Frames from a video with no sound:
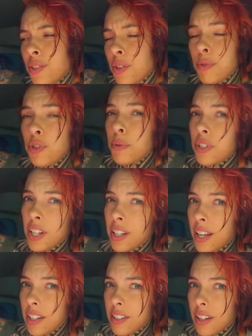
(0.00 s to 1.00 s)
Also, I'm super jet
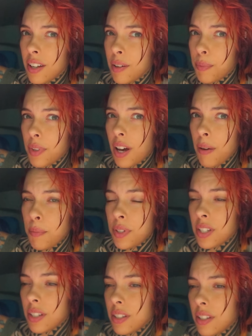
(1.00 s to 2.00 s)
lagged. It's
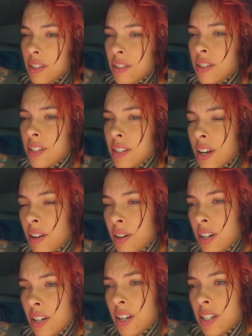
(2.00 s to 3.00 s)
a
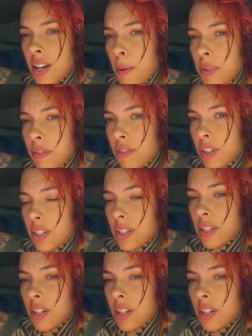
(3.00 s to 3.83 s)
6-hour time difference.